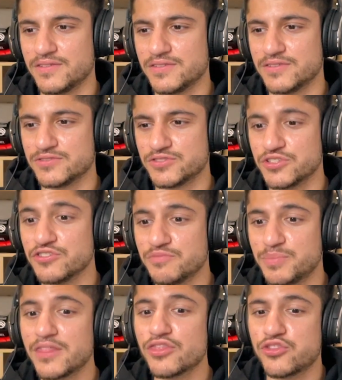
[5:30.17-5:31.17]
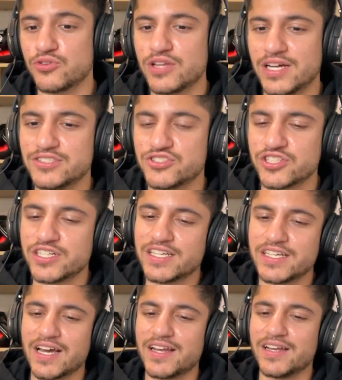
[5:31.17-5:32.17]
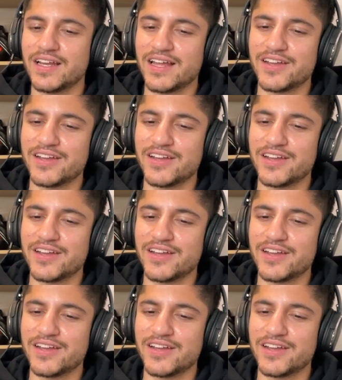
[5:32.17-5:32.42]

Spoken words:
so you've been through that journey, and